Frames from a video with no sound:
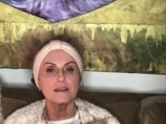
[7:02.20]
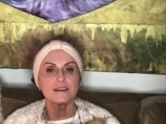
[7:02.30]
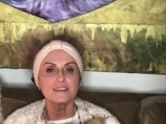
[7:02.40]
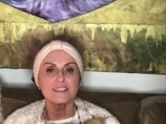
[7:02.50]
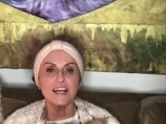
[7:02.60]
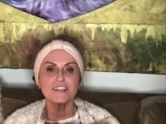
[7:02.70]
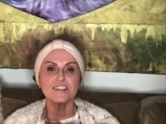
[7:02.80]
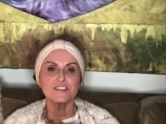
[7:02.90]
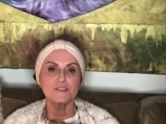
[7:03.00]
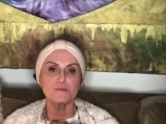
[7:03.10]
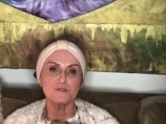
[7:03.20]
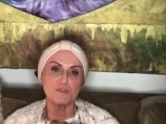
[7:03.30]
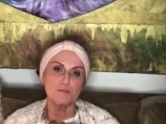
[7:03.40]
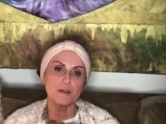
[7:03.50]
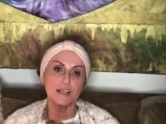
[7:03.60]
10 years he was with
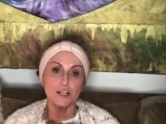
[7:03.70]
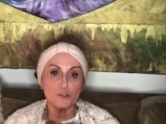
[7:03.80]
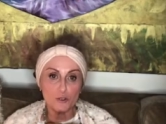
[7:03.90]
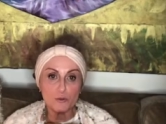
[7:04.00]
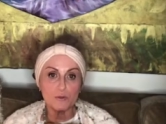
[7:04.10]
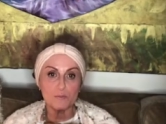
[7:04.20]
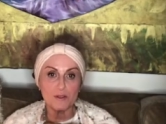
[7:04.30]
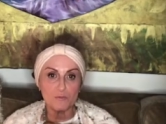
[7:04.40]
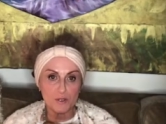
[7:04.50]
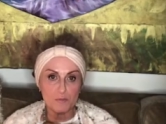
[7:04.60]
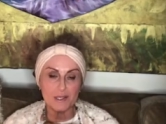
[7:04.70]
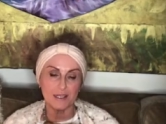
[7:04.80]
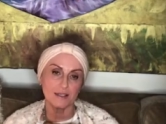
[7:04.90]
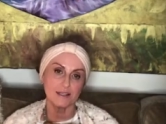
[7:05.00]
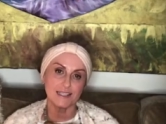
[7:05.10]
me, and I knew he would be with me
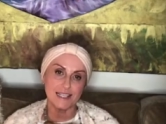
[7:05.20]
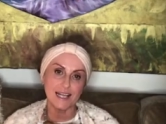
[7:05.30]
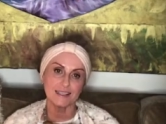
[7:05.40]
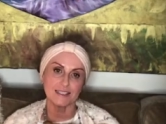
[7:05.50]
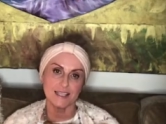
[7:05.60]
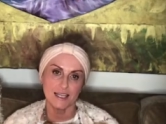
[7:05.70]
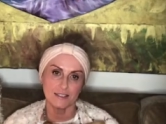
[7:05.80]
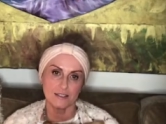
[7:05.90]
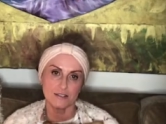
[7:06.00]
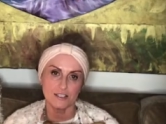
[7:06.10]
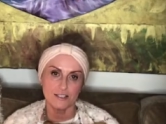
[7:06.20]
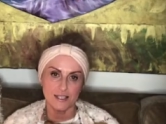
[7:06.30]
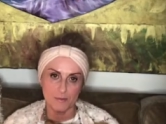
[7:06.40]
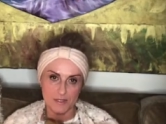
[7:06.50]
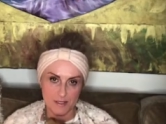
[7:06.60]
exactly 10 years, because that
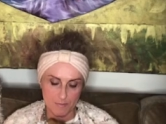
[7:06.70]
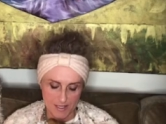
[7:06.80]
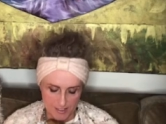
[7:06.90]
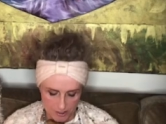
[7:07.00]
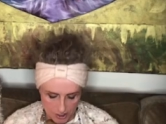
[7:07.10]
was the message I